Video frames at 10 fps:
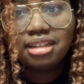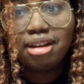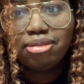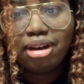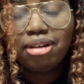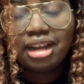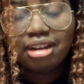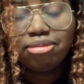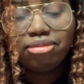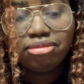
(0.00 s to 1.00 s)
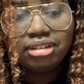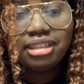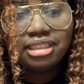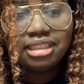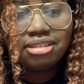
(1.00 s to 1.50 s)
I
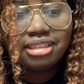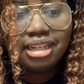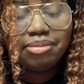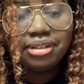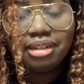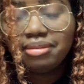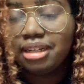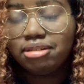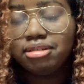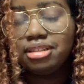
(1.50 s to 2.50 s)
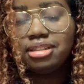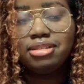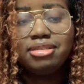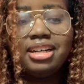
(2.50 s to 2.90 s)
really should do that, but I'm not going to.